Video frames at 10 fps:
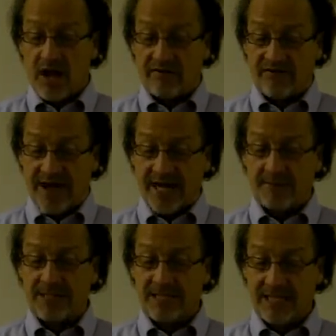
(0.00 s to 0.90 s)
of
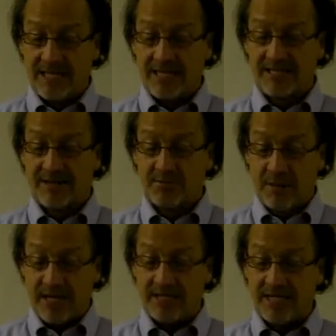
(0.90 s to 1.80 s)
vitamin D is to
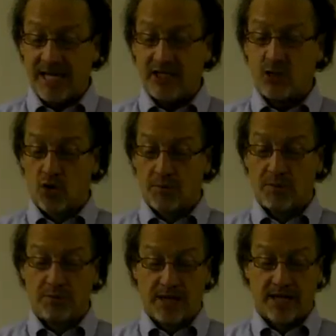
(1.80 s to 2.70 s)
maintain
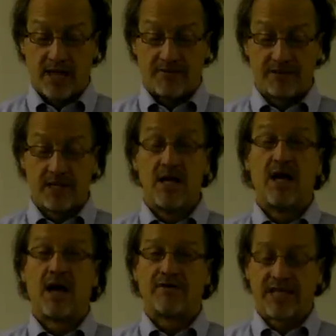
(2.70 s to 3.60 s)
normal blood levels
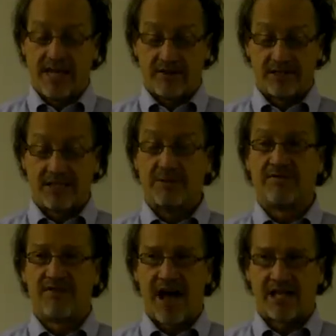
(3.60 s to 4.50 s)
of calcium and
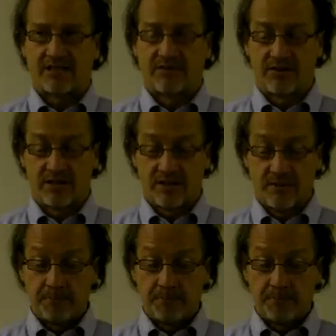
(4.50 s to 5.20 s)
phosphorus.